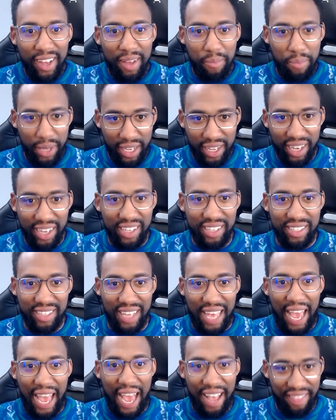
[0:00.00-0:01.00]
because
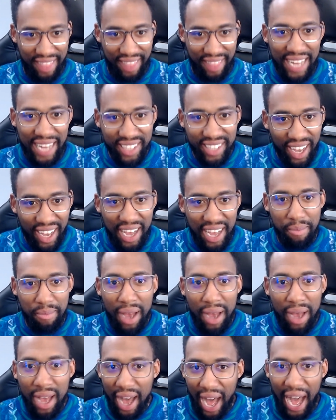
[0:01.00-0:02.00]
at that time
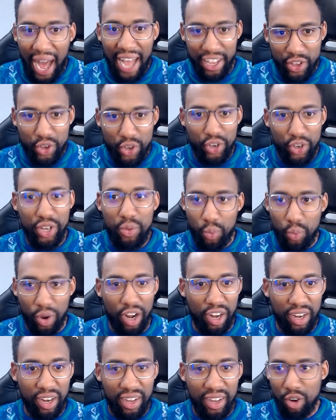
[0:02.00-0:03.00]
I could
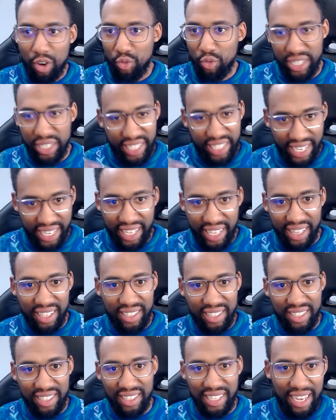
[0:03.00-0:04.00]
work
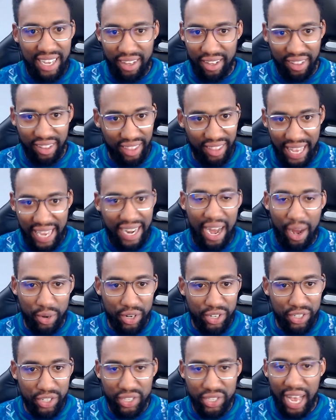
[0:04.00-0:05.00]
ridiculously late hours.